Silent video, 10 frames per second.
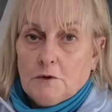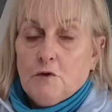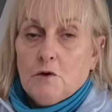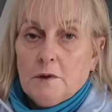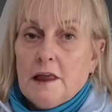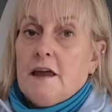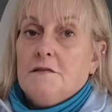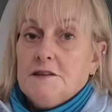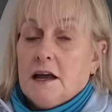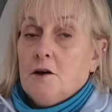Before we
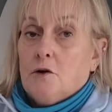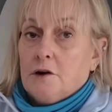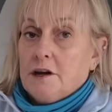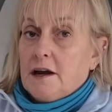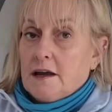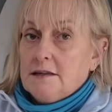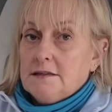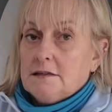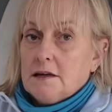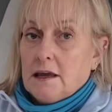left, I
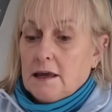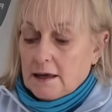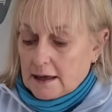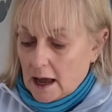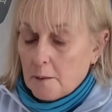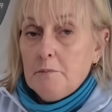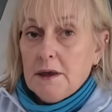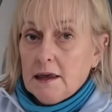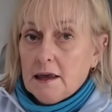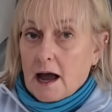organised a
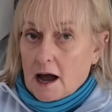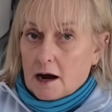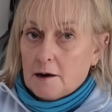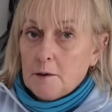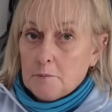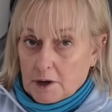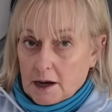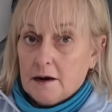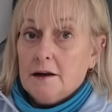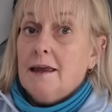camping car
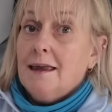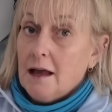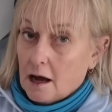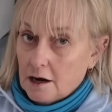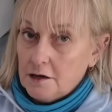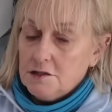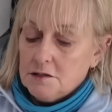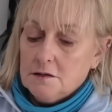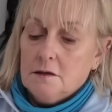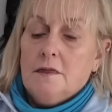park card.
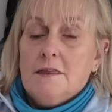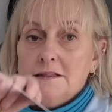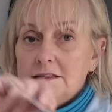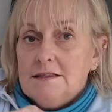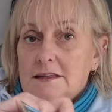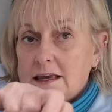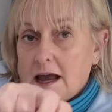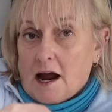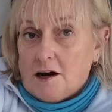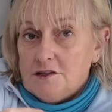This is the
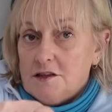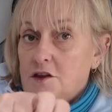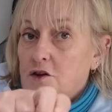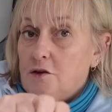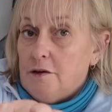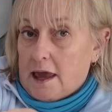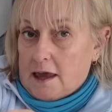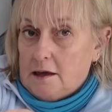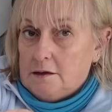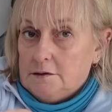card that you
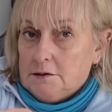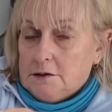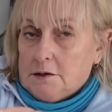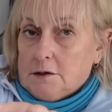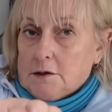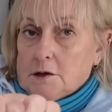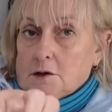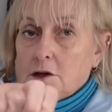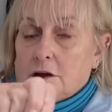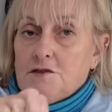get.
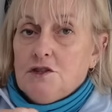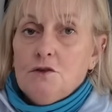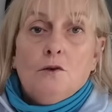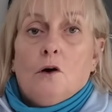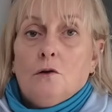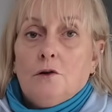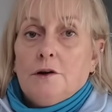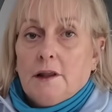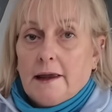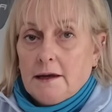You have to do it all
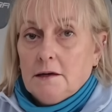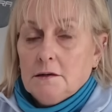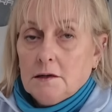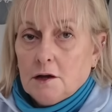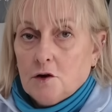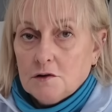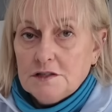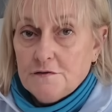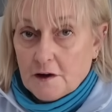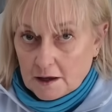online. It
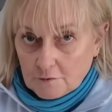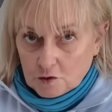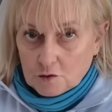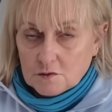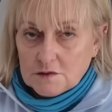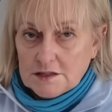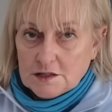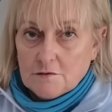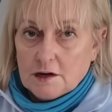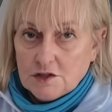costs €5
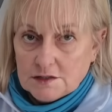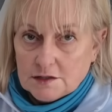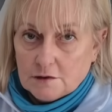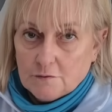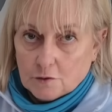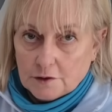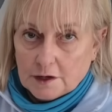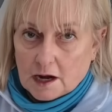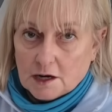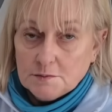to register for
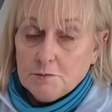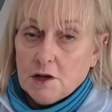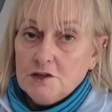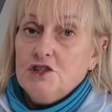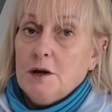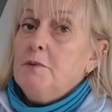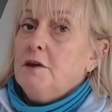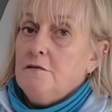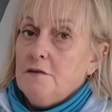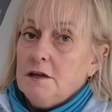the card plus
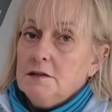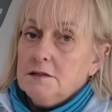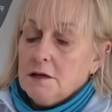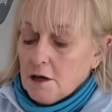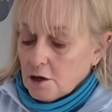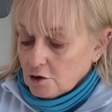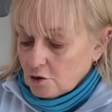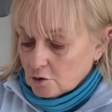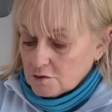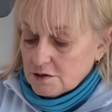shipping fees.
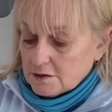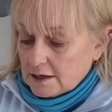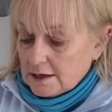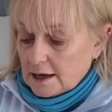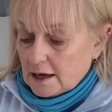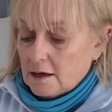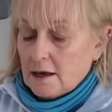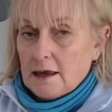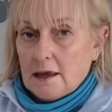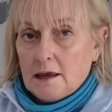You also can get
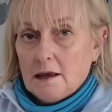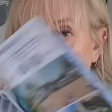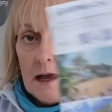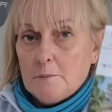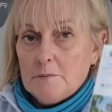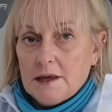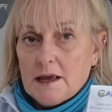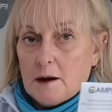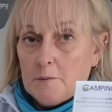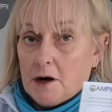a camping
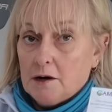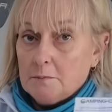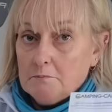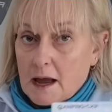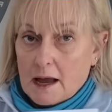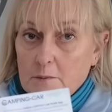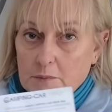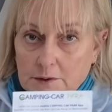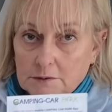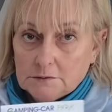car park map,
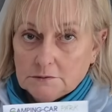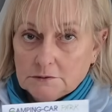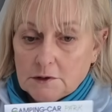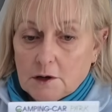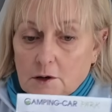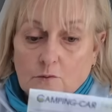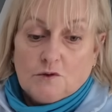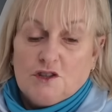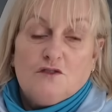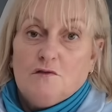
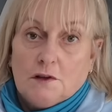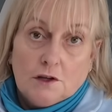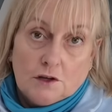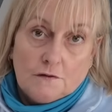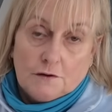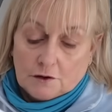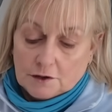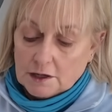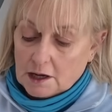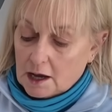which is really good for
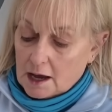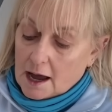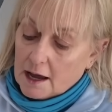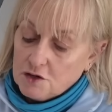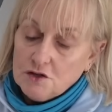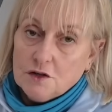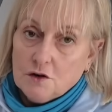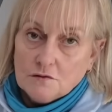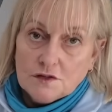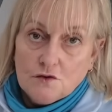looking at, and you
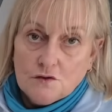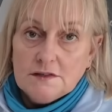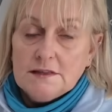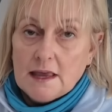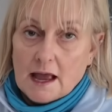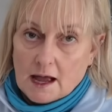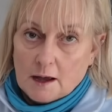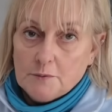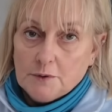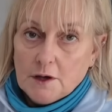can also use the
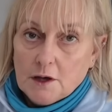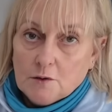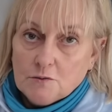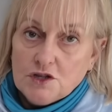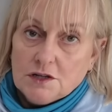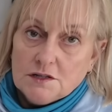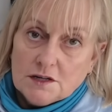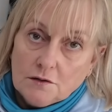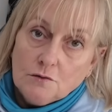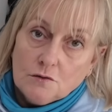app, which you can
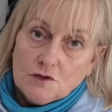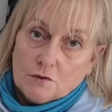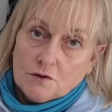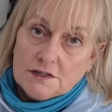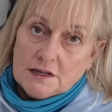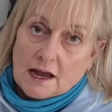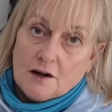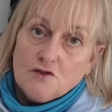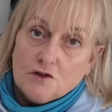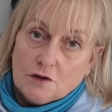download onto
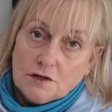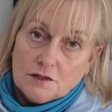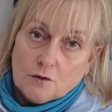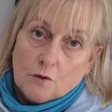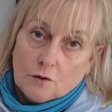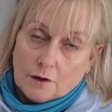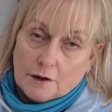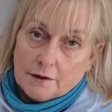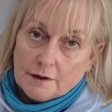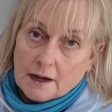Android
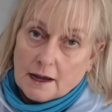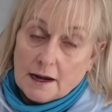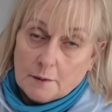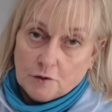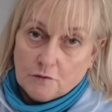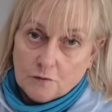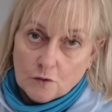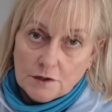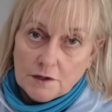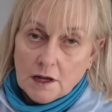or an Apple
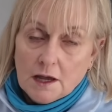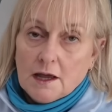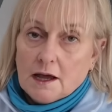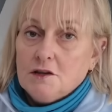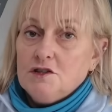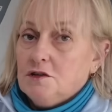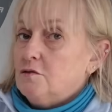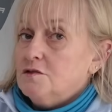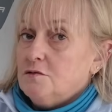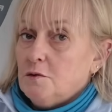phone, and you can
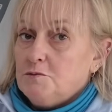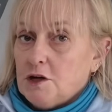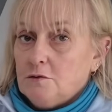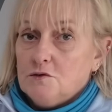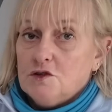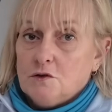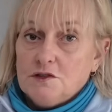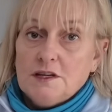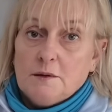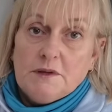also download it
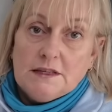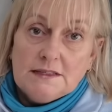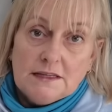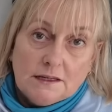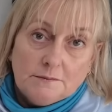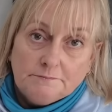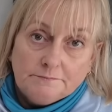onto a PC.